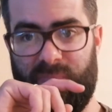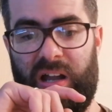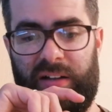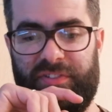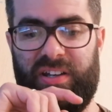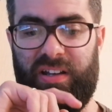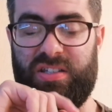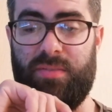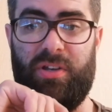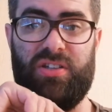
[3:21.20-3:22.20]
after
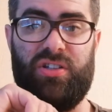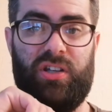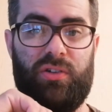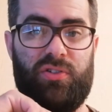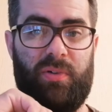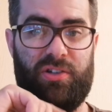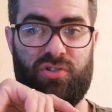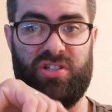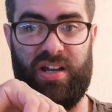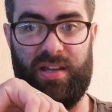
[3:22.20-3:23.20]
90 minutes and goes to
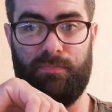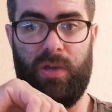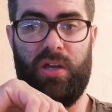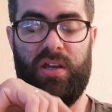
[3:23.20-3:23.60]
extra time,